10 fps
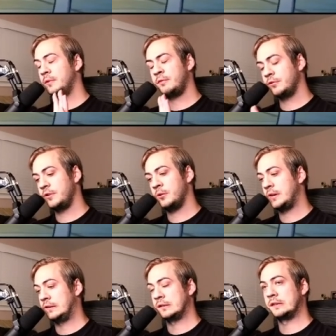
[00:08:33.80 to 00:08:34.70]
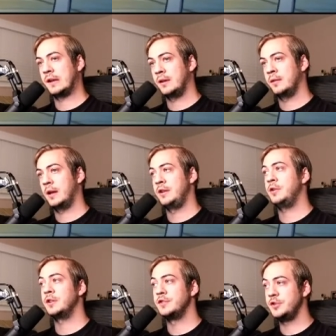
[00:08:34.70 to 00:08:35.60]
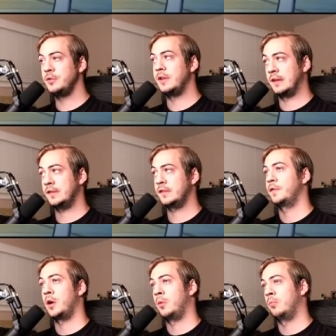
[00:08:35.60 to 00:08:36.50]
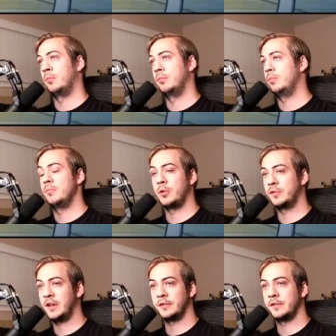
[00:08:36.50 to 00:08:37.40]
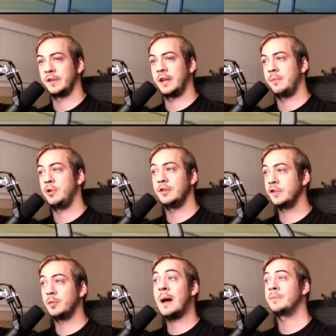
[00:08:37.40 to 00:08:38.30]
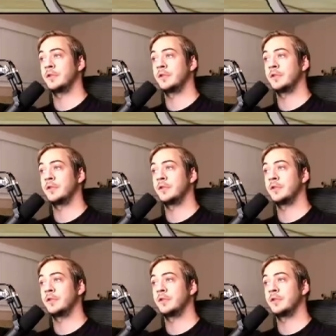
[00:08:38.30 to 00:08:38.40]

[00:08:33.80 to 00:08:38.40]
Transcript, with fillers: Level 3 Oki is insane. And you can do this from most characters in the game. You can just swap to